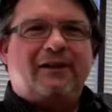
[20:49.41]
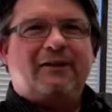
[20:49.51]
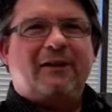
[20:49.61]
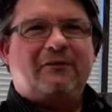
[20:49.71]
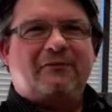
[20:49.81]
you
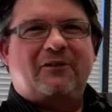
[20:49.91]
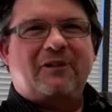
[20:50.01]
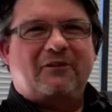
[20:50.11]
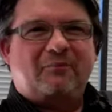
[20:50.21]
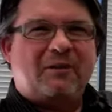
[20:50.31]
know,
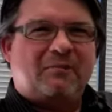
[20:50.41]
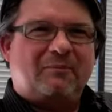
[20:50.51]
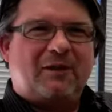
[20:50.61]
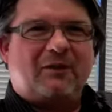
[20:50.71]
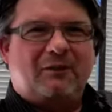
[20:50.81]
100,000 people
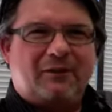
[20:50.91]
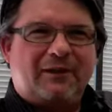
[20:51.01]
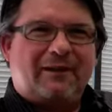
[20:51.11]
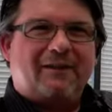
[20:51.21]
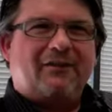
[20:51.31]
a month
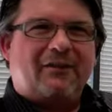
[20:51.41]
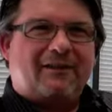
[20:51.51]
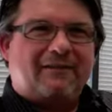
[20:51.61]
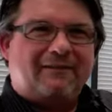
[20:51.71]
looking at our site.